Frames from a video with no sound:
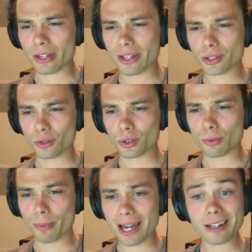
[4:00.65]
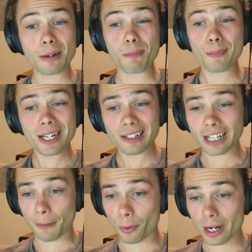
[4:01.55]
that's not too bad. And immediately
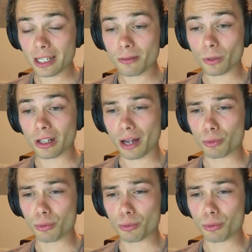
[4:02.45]
upgrading, well, I